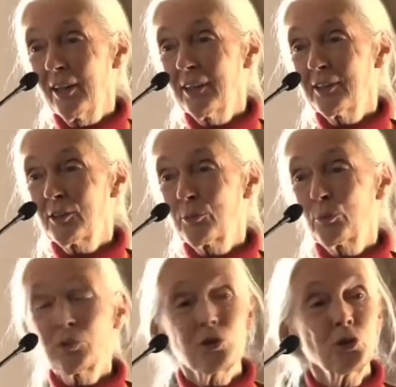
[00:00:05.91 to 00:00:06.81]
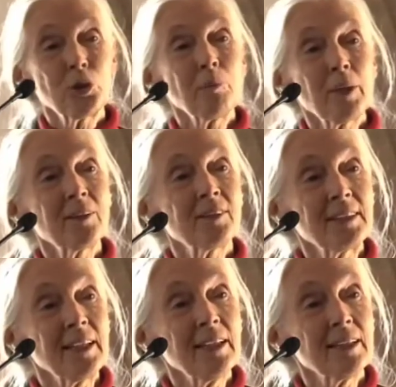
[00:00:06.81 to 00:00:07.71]
It was the
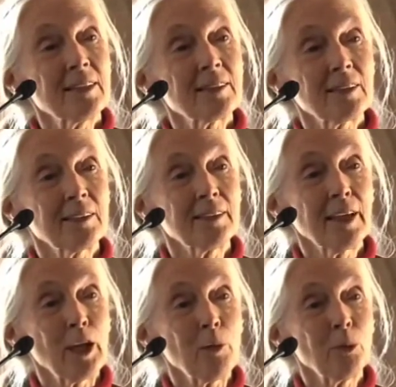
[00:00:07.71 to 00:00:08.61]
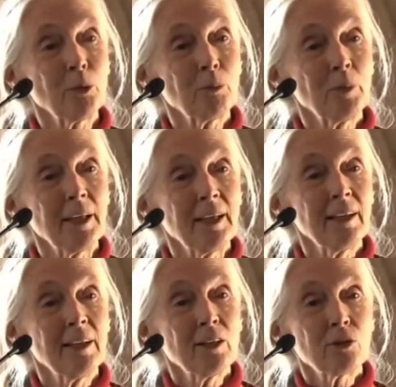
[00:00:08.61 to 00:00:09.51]
chimpanzees that enabled
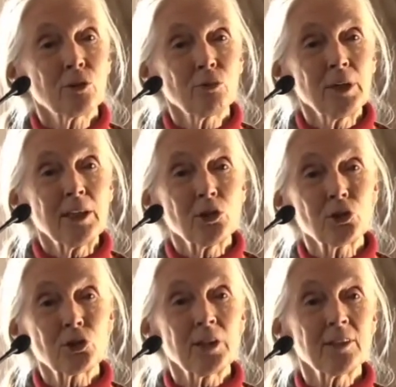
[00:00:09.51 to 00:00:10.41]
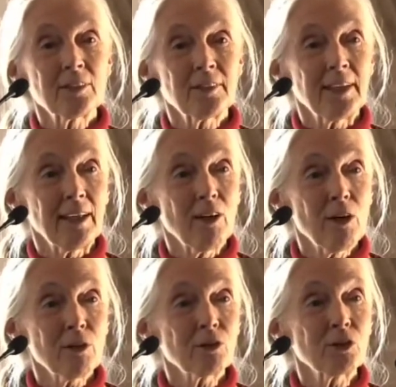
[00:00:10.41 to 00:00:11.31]
me to reach into the
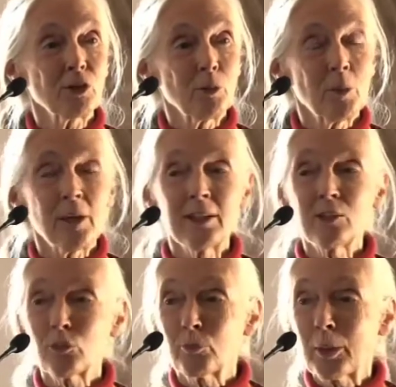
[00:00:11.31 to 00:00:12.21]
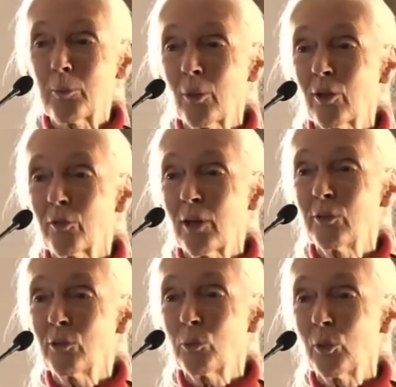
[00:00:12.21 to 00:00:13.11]
hearts and the minds of people
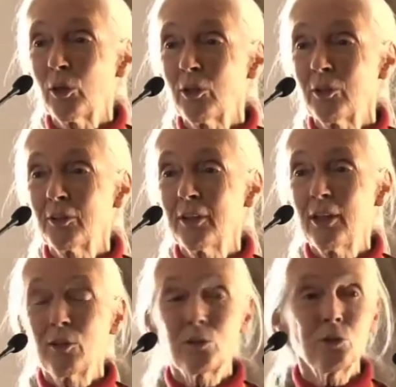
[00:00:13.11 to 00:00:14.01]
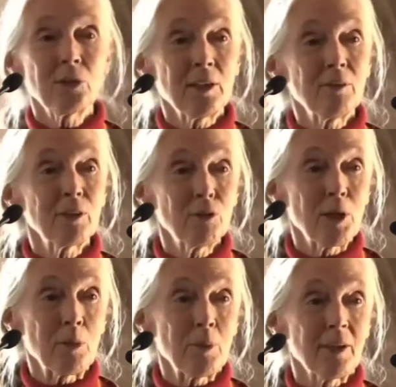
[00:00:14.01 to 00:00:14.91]
around the world through David
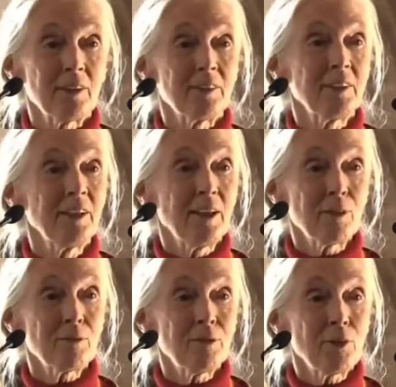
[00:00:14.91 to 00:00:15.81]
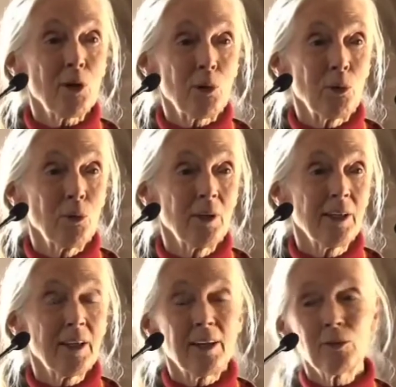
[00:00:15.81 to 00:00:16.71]
Greybeard and Flo
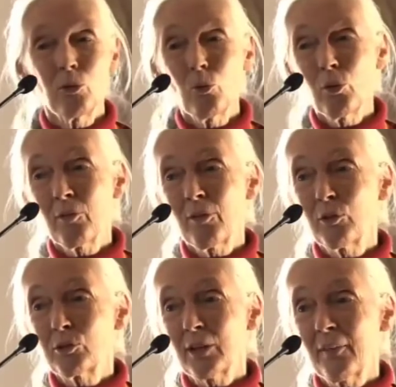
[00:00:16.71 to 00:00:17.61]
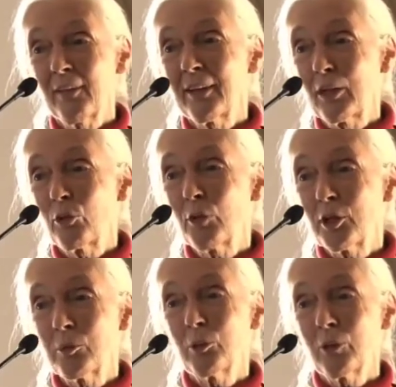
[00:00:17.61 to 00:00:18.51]
and all of those other
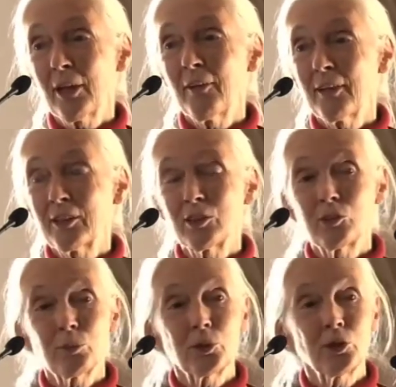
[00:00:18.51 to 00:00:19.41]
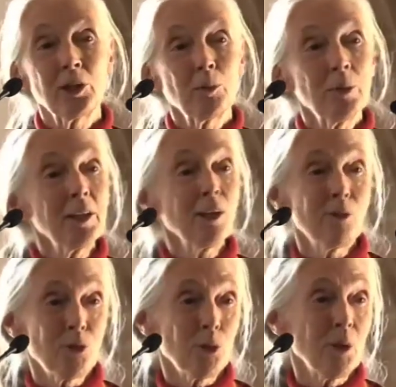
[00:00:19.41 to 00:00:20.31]
incredible characters which many
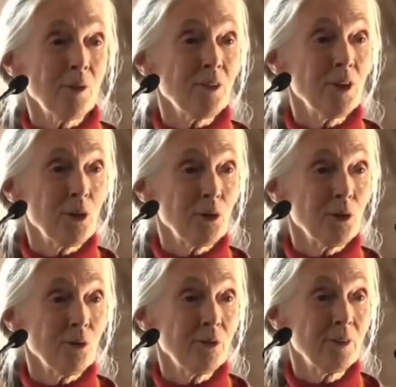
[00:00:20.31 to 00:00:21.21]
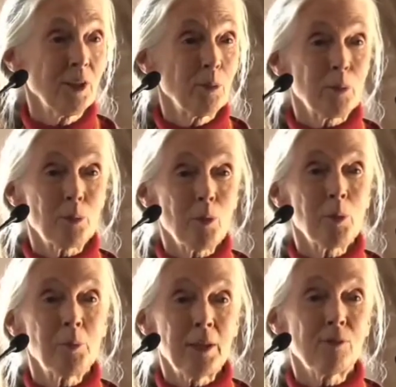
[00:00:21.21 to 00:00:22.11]
of you will have heard of, but
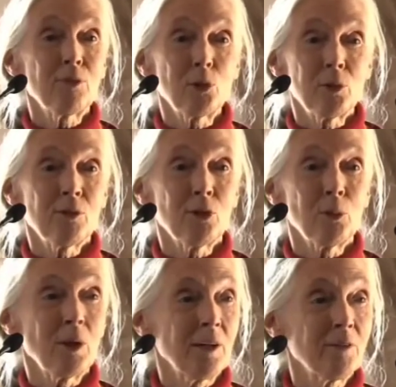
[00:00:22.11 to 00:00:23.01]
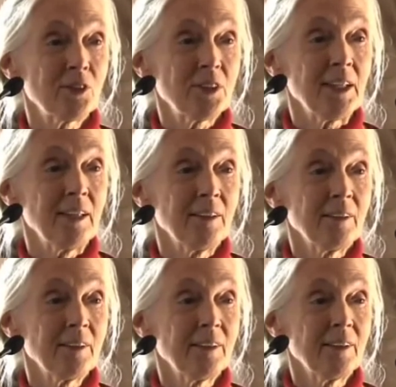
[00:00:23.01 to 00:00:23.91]
probably few of you will have seen.
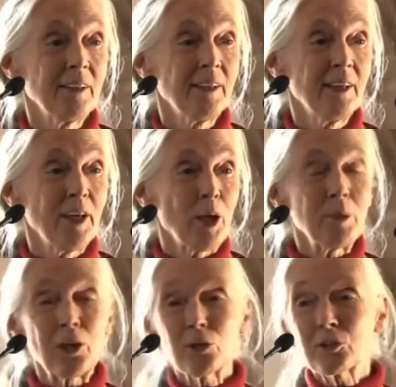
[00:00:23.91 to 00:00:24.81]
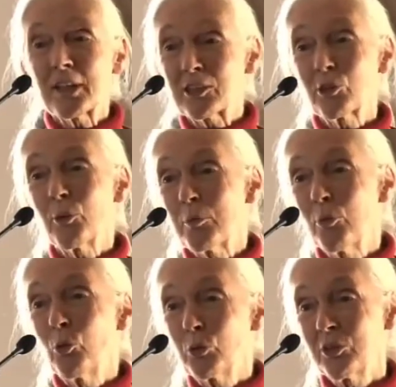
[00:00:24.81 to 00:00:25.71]
And because they're so
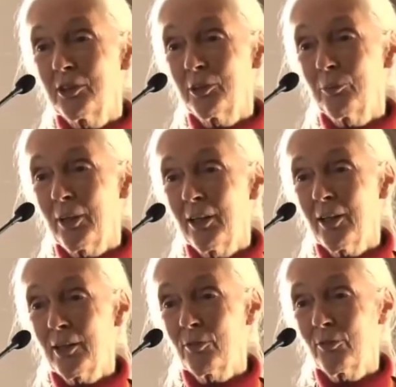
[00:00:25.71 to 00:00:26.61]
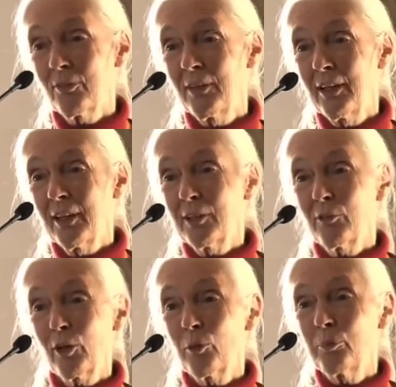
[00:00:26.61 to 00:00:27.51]
important in my life and
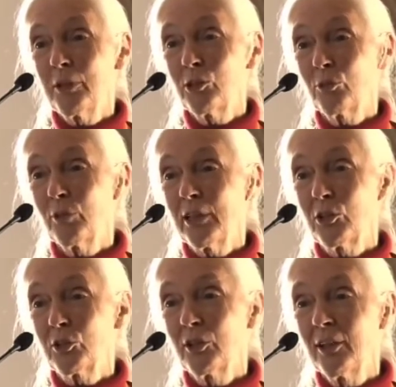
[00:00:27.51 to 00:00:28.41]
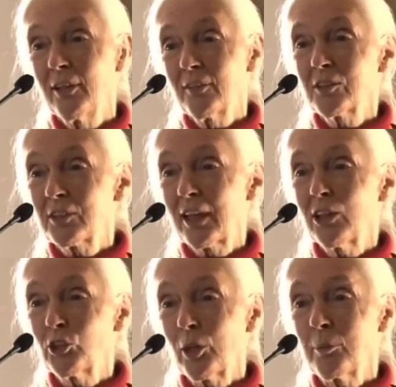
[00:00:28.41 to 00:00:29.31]
have helped me to reach the
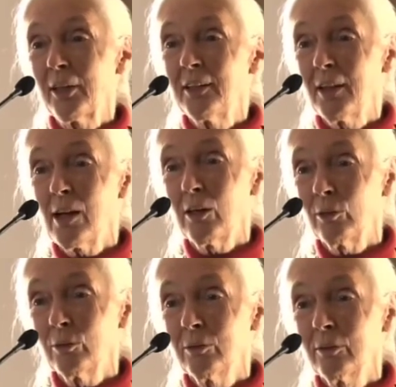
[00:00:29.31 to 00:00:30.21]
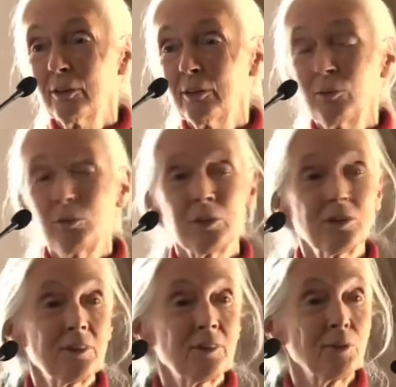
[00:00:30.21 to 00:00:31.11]
stage I'm in now,
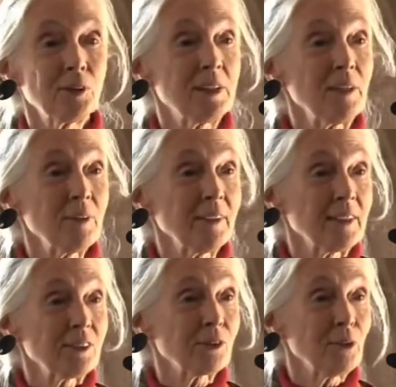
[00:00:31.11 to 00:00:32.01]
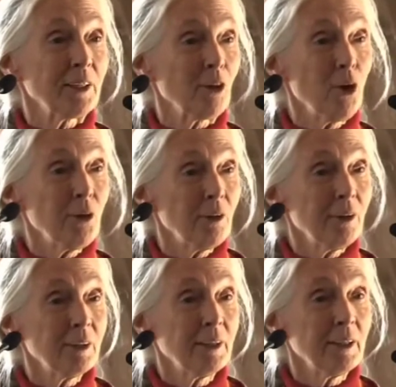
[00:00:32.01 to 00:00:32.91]
receiving this great
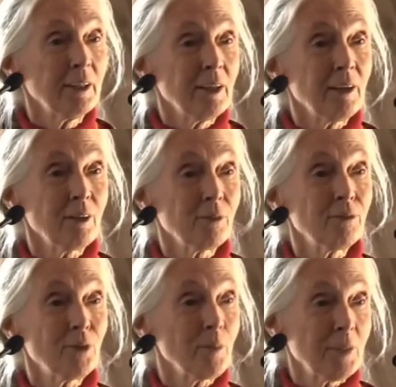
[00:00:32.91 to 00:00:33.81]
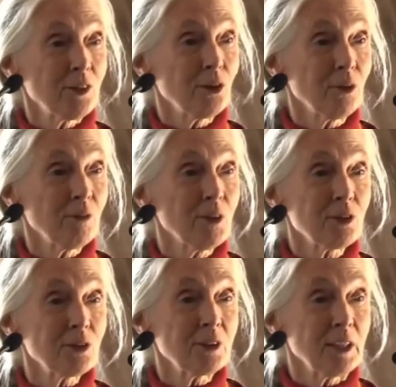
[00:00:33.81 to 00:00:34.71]
honor from this
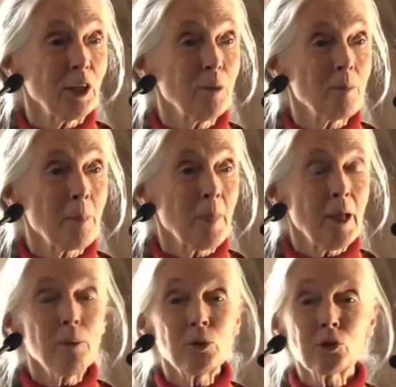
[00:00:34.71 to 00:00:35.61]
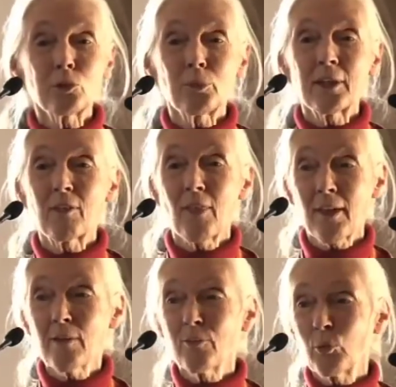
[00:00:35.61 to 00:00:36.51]
university, I want to bring
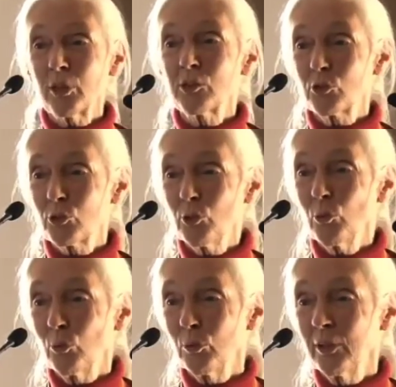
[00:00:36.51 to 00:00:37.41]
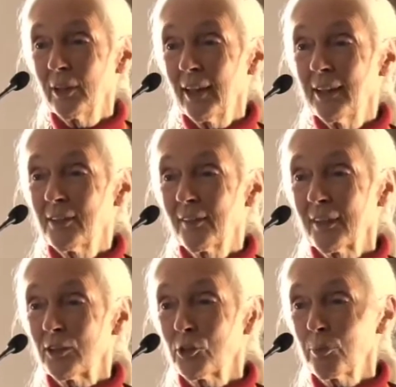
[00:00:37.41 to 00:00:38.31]
their voice too into
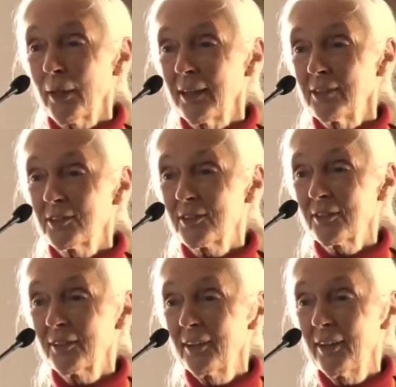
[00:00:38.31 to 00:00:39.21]
this space.